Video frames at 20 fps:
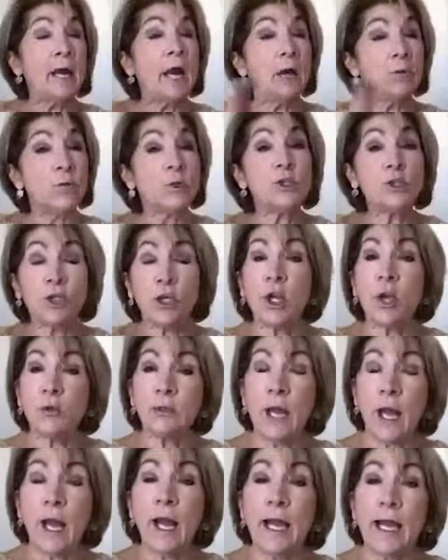want you to go
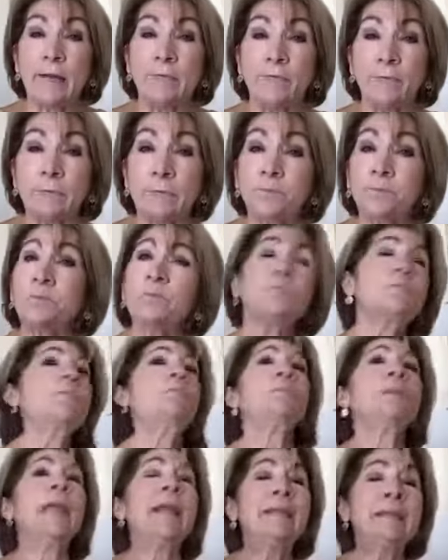live.
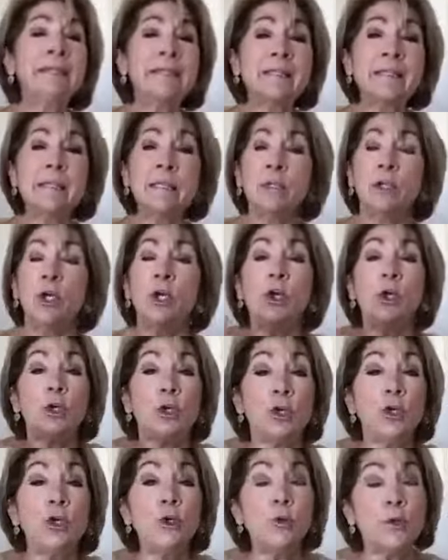And listen,
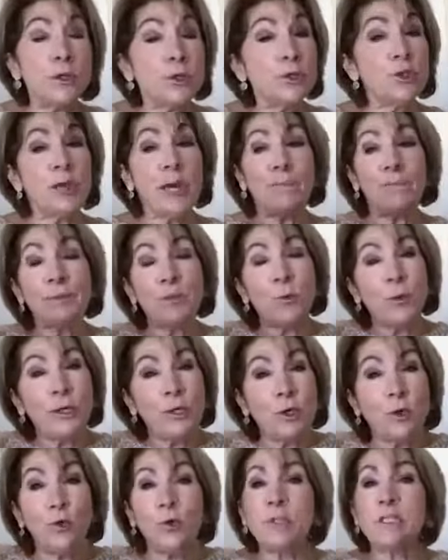you can do that
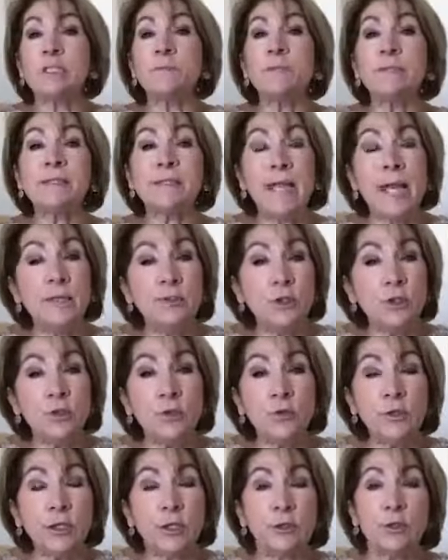between Christmas and
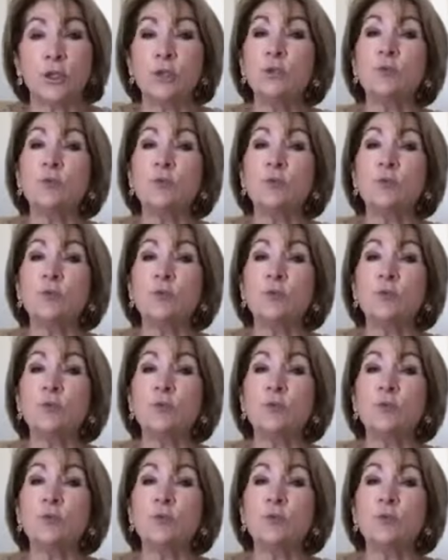New Year's. You